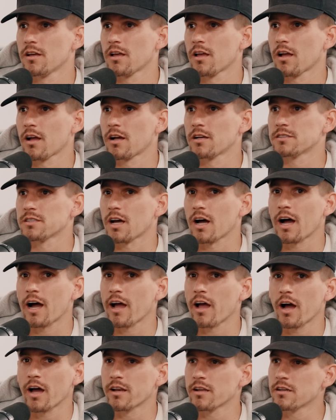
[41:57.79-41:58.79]
Because
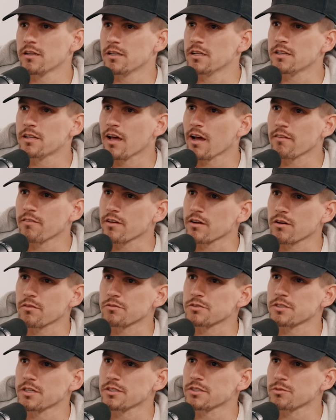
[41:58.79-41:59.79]
I didn't need to have that
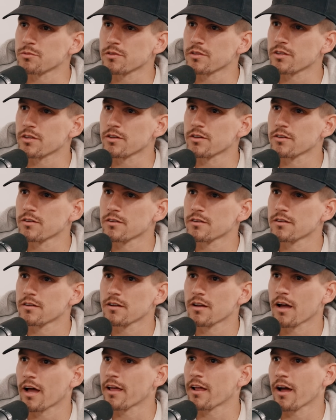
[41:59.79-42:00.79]
conversation with you.
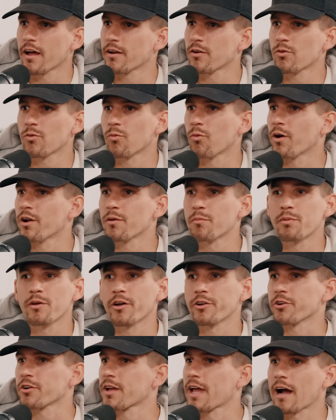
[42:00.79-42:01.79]
I don't want to be
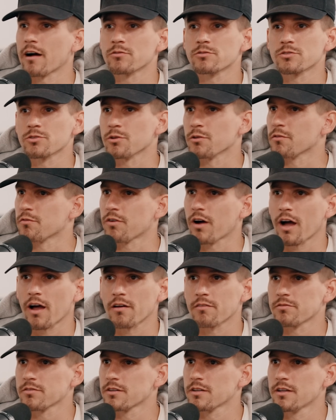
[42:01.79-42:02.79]
on your council of
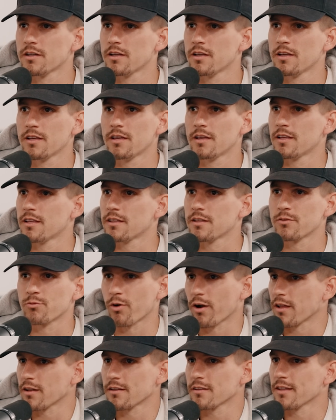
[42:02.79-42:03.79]
5,
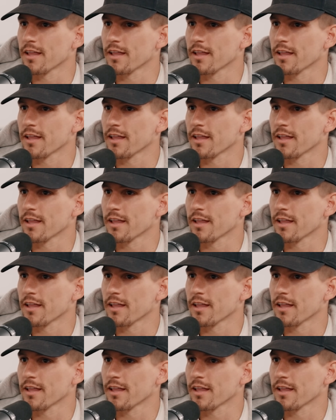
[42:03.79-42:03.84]
right?